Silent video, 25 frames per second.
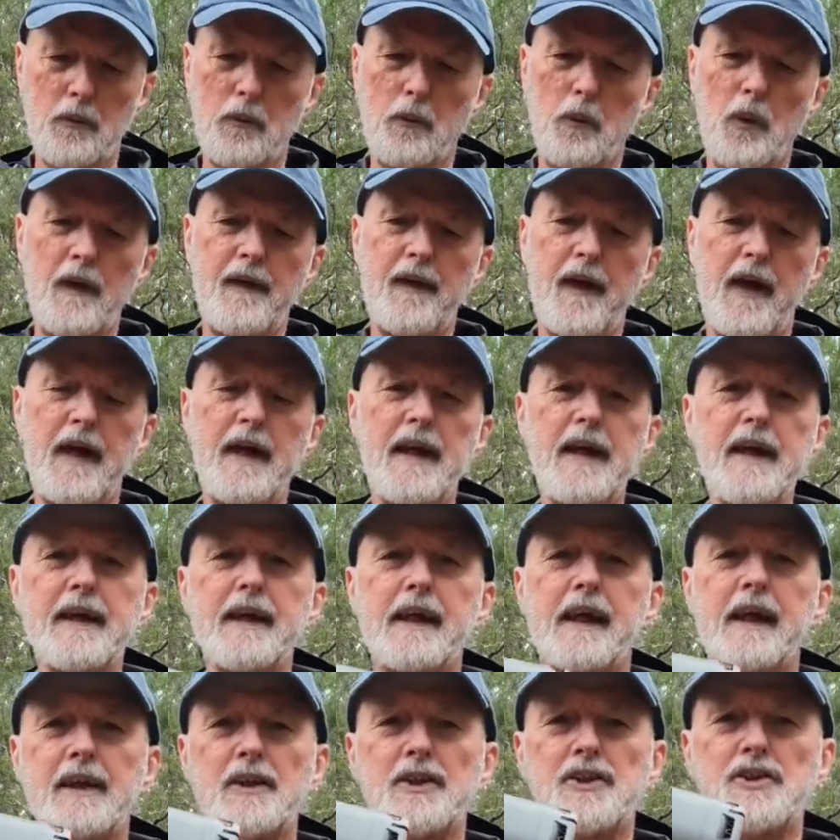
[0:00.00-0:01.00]
with a heat
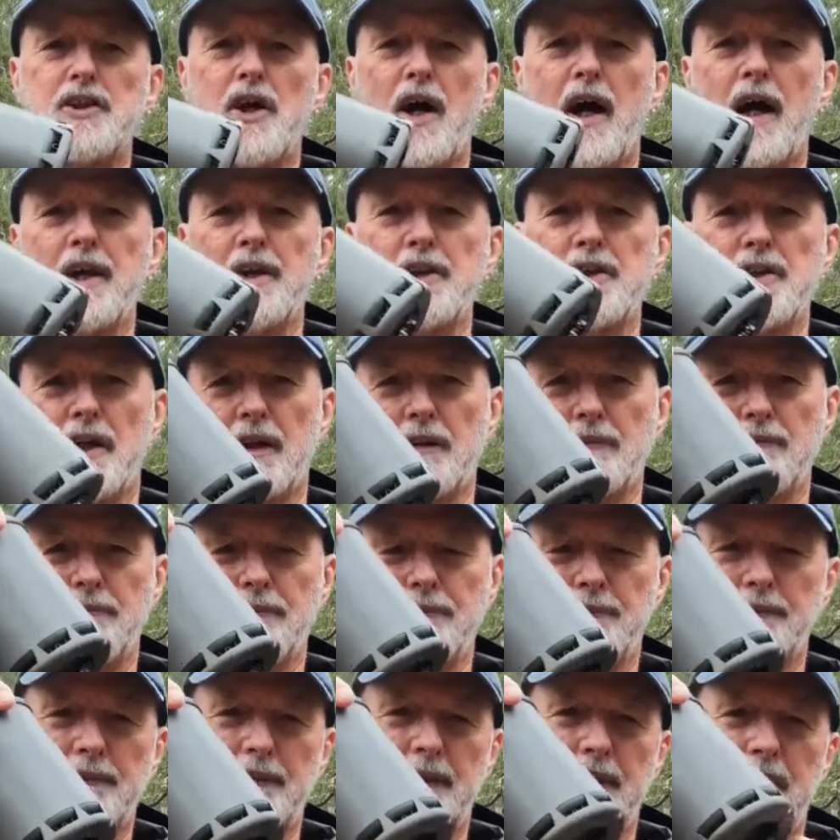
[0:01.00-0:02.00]
exchanger
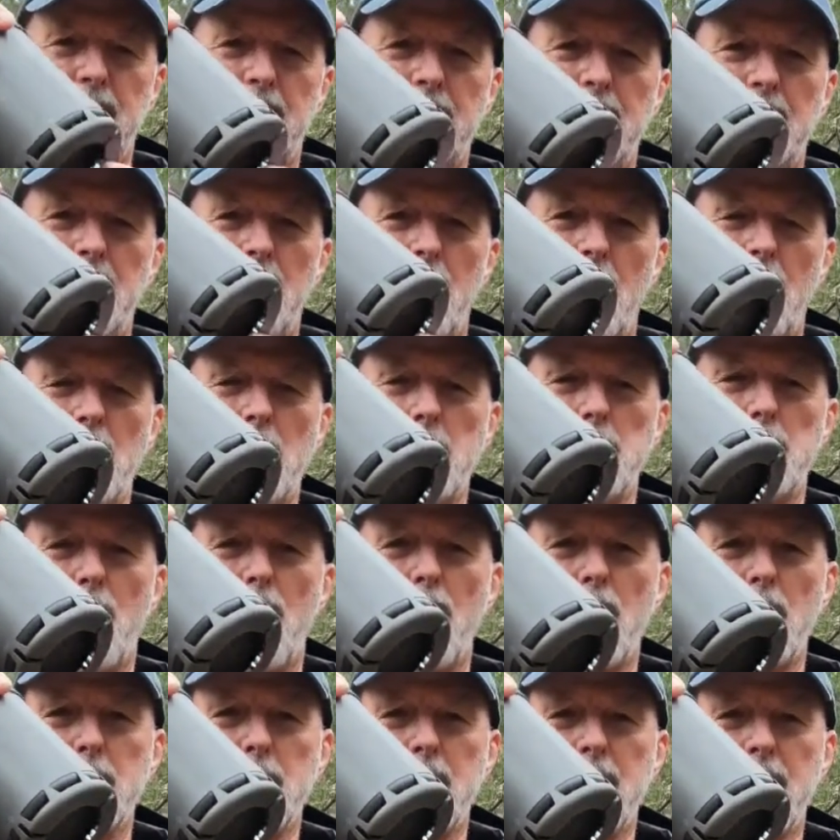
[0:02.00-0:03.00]
on the
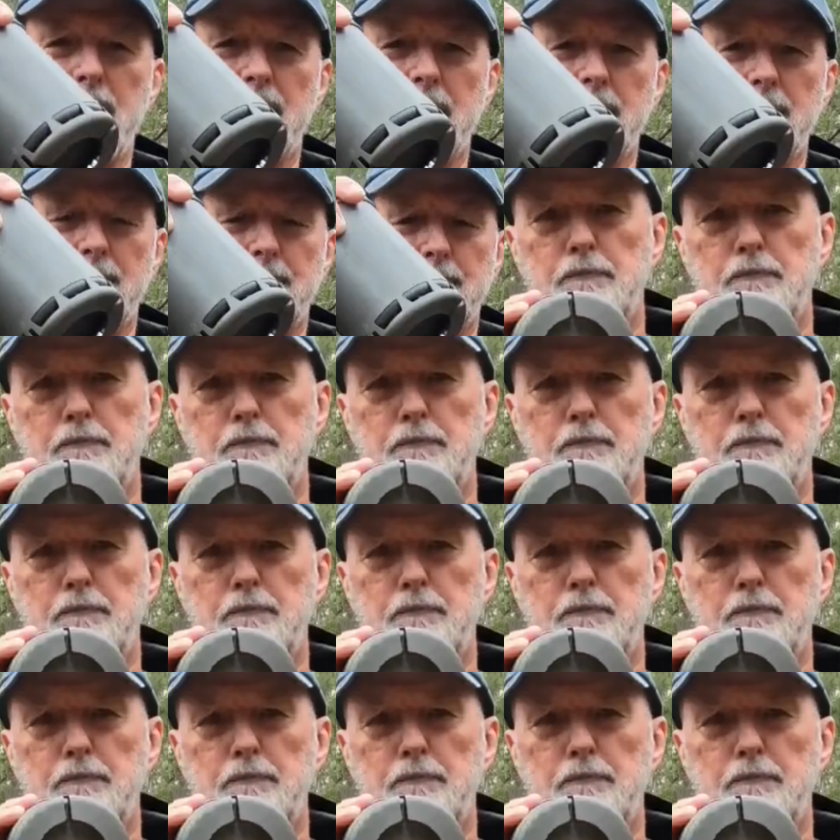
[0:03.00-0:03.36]
bottom here.